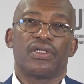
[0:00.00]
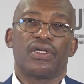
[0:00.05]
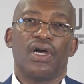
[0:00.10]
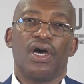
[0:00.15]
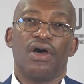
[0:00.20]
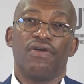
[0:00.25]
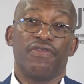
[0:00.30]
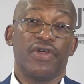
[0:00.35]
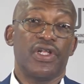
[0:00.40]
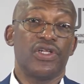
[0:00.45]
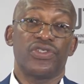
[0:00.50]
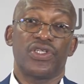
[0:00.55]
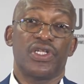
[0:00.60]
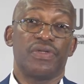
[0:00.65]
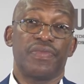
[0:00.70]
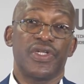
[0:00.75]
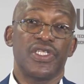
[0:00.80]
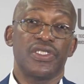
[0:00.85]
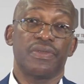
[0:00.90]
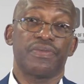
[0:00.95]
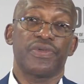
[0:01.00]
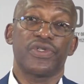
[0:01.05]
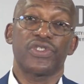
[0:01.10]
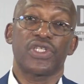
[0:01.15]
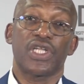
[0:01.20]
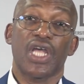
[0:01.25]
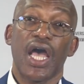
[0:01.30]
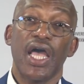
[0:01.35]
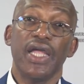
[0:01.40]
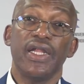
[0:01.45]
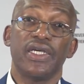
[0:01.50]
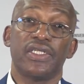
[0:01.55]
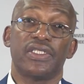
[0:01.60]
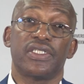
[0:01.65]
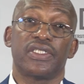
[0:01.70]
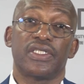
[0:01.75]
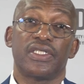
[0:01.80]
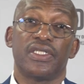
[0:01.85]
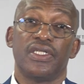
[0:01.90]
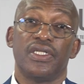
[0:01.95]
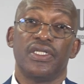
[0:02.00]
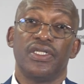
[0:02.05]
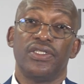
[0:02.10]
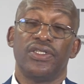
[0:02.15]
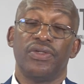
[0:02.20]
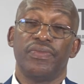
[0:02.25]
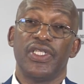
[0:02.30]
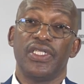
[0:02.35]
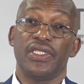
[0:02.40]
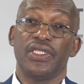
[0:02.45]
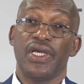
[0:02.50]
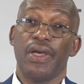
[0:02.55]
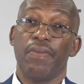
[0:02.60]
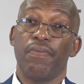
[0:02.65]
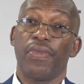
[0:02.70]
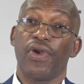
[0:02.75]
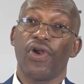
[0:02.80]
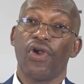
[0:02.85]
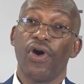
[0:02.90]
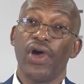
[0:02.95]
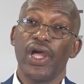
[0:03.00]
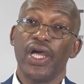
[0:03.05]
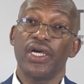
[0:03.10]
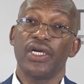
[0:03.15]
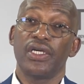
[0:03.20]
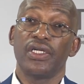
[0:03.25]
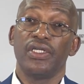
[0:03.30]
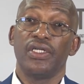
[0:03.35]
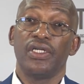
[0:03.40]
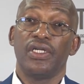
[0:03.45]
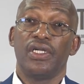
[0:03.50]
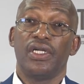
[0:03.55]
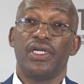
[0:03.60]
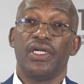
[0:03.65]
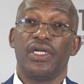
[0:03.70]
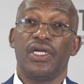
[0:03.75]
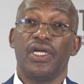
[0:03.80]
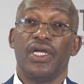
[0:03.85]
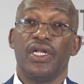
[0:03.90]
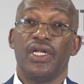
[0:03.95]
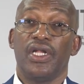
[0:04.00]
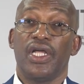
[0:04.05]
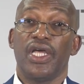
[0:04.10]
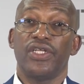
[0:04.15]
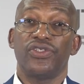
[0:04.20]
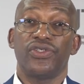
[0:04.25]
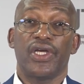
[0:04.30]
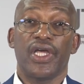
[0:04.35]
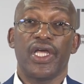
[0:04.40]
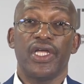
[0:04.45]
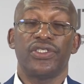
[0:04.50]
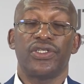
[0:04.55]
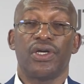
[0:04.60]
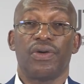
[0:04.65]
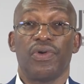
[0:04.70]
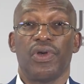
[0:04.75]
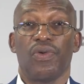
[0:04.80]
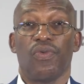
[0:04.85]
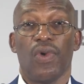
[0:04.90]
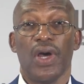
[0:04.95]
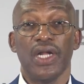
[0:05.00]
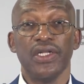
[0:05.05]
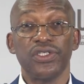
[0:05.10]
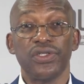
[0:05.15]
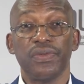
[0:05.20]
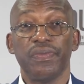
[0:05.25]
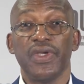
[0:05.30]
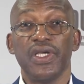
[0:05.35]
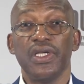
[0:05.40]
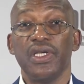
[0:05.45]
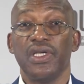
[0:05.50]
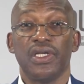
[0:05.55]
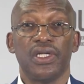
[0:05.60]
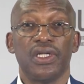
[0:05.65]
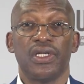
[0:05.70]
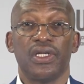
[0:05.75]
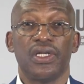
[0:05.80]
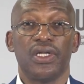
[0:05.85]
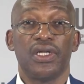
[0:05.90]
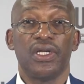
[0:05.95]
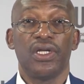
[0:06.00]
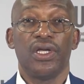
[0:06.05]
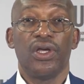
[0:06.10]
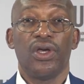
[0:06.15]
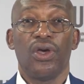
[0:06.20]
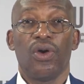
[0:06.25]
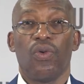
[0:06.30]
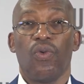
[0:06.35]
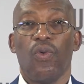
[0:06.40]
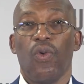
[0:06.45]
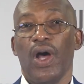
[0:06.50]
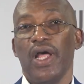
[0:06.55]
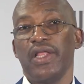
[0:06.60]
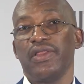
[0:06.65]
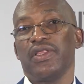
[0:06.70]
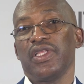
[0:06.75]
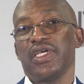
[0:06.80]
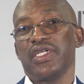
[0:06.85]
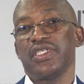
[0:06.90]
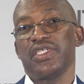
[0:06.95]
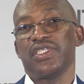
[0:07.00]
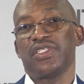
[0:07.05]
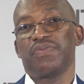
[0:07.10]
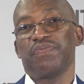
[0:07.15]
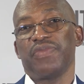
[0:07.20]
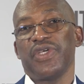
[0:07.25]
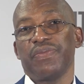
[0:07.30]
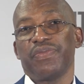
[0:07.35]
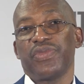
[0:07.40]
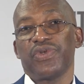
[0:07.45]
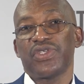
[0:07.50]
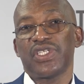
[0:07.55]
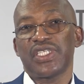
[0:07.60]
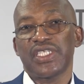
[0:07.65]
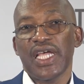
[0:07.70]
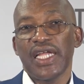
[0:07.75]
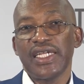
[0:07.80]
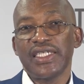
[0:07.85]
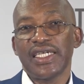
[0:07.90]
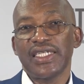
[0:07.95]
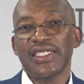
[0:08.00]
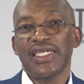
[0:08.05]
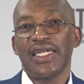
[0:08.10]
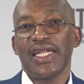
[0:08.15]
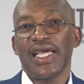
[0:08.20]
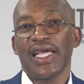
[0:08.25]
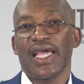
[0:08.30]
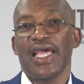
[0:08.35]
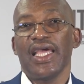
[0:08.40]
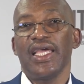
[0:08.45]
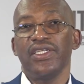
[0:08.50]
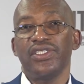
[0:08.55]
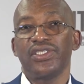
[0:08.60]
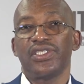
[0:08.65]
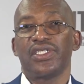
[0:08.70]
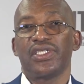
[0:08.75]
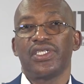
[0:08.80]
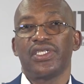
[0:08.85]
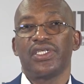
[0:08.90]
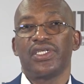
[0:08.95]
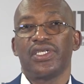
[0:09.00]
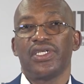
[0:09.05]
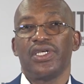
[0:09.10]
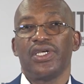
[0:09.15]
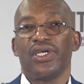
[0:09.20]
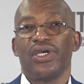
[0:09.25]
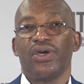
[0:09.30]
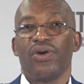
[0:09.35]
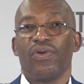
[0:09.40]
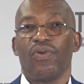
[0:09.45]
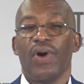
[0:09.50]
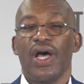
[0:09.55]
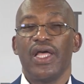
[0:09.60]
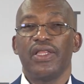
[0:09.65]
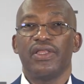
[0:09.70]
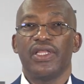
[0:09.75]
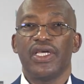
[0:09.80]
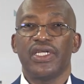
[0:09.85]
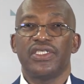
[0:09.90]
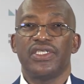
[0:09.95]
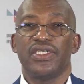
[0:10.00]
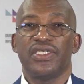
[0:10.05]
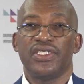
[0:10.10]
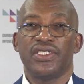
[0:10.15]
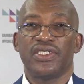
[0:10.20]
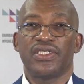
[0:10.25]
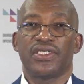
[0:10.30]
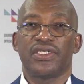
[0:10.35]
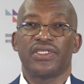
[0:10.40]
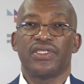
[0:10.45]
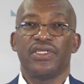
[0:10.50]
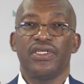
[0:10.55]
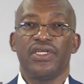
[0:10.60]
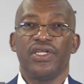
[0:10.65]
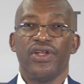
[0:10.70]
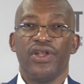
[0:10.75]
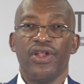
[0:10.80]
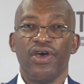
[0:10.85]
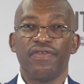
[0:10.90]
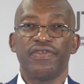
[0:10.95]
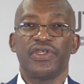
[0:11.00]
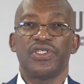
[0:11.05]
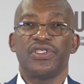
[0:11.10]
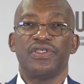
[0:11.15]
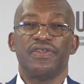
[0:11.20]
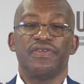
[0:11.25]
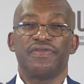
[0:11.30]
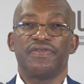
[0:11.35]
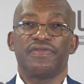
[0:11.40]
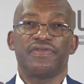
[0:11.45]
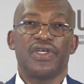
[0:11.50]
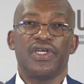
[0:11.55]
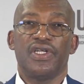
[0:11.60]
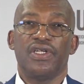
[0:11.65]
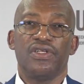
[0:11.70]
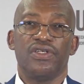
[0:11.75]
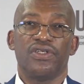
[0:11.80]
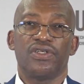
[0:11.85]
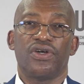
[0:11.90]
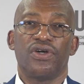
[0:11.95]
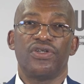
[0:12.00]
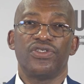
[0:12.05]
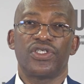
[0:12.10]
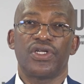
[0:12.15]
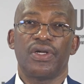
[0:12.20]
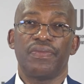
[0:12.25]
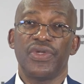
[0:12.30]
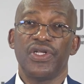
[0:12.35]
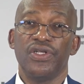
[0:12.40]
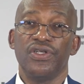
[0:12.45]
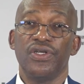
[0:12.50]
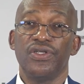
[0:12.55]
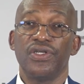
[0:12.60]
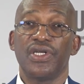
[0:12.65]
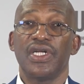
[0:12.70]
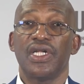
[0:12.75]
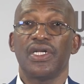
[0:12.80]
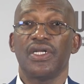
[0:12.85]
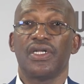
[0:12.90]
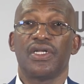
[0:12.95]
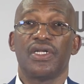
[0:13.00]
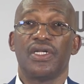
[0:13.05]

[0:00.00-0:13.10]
Our values and principles guide us to be the employer and educator we want to be, one that is people-centered and engaged, one that is innovative and entrepreneurial,